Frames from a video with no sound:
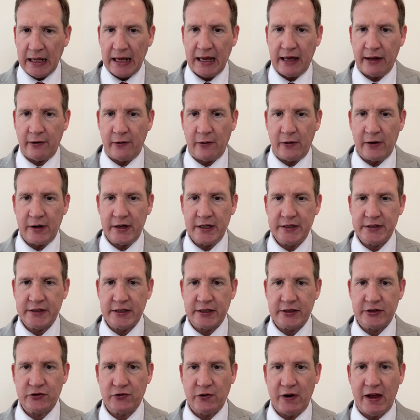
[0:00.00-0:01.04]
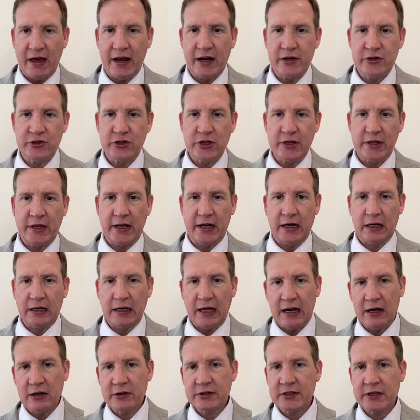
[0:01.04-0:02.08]
ladder is a strategy that
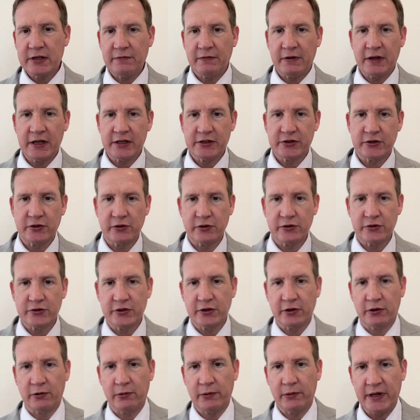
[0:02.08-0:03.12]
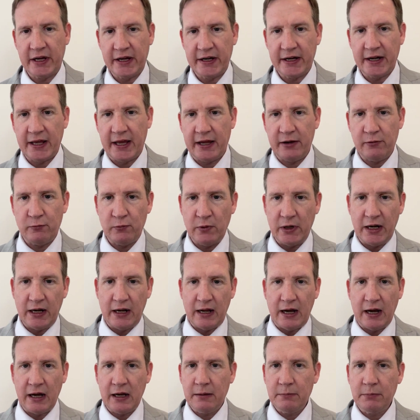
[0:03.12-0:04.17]
allows investors to create a
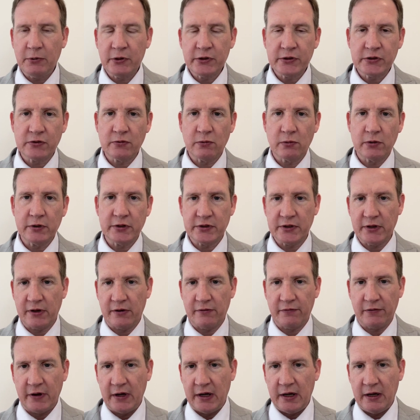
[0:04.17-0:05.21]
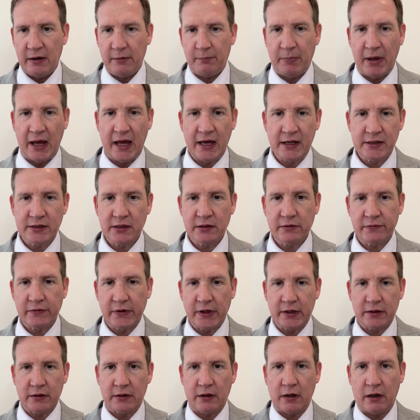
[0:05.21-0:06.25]
reliable source of passive
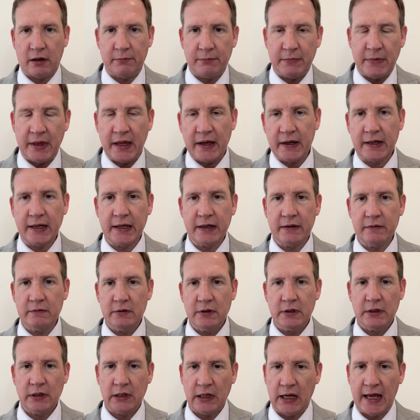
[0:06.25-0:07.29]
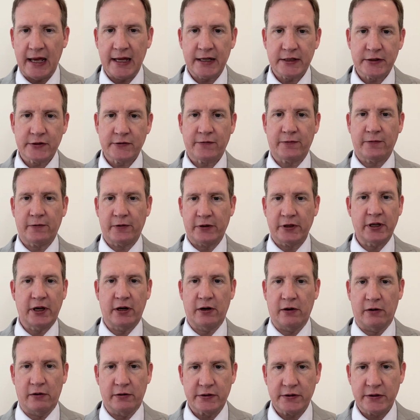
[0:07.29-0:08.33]
income that can last for
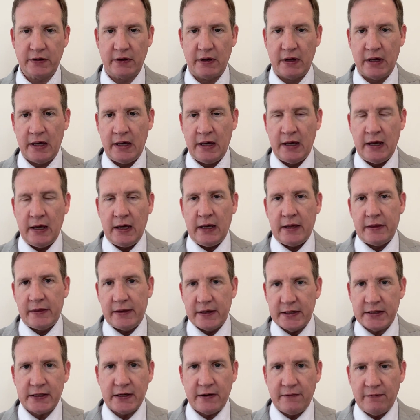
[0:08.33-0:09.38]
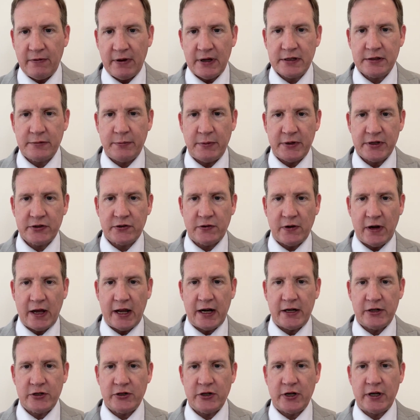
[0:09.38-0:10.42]
years. This investment
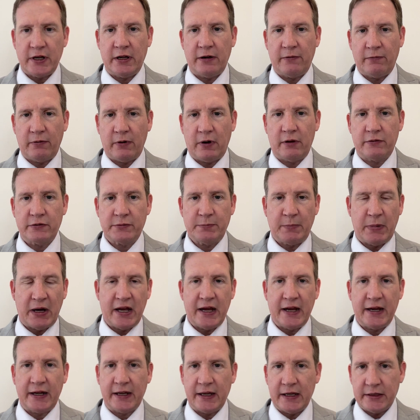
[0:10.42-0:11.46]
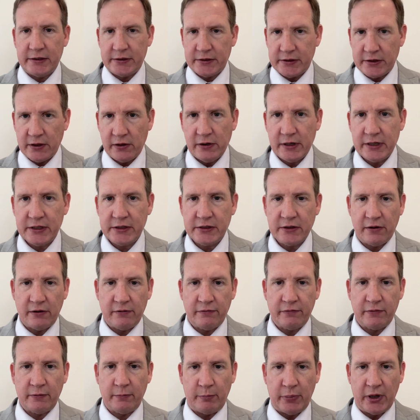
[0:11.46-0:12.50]
strategy involves buying a series
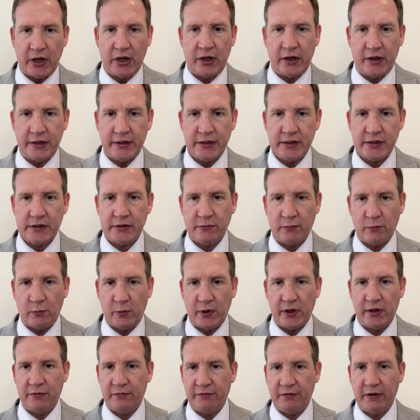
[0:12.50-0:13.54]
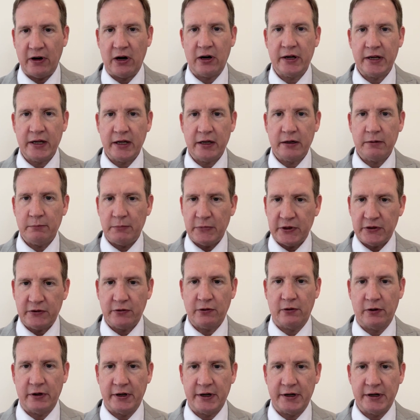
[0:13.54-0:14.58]
of bonds with varying
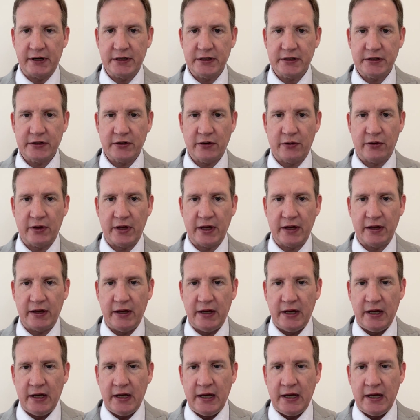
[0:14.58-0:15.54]
maturities so that